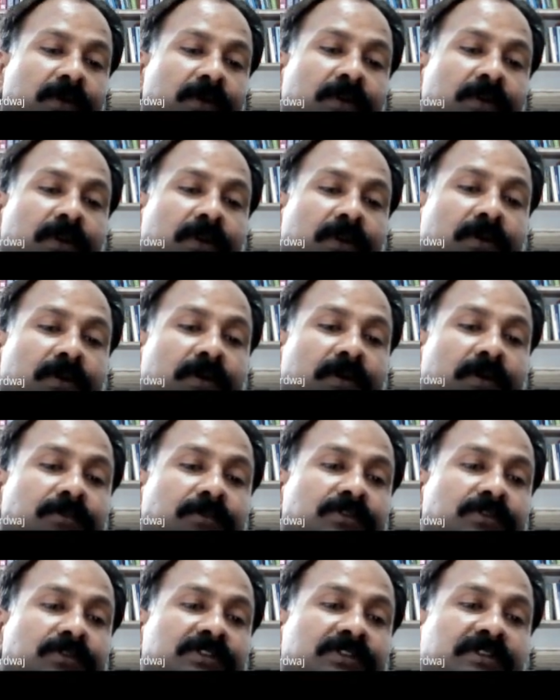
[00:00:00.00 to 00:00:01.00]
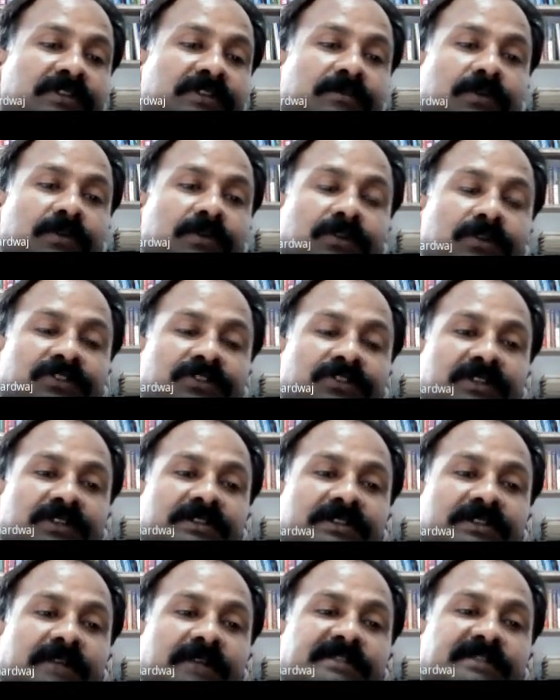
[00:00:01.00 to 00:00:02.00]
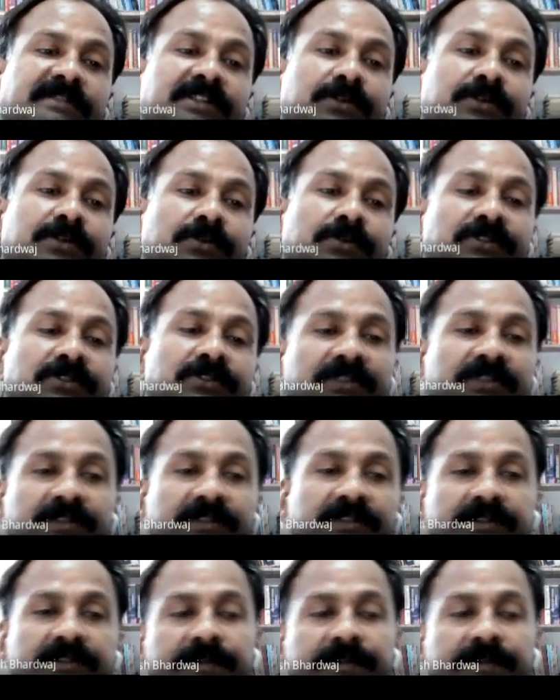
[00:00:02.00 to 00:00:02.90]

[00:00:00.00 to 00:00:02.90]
Now come to the some questions, MCQ questions.